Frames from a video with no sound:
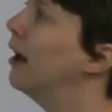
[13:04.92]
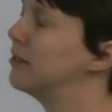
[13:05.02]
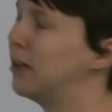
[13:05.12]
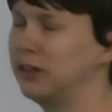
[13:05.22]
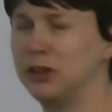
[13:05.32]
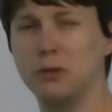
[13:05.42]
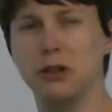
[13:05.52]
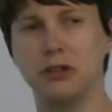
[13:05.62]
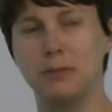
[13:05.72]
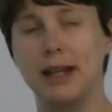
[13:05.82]
I started to
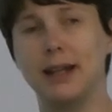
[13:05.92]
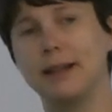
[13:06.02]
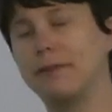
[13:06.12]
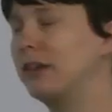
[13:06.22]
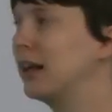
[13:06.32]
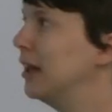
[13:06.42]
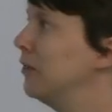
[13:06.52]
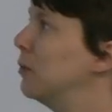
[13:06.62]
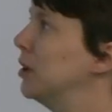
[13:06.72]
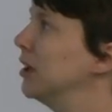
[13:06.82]
want to make a different kind
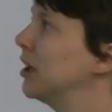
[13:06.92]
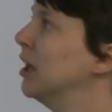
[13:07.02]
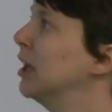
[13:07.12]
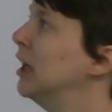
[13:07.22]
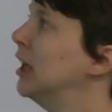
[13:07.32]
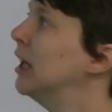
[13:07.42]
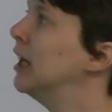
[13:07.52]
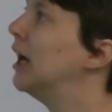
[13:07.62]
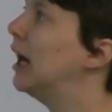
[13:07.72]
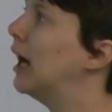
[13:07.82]
of work
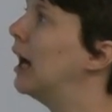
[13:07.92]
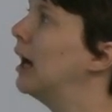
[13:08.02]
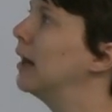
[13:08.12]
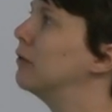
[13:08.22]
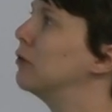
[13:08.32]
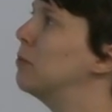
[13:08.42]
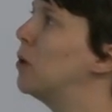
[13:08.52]
uh, that was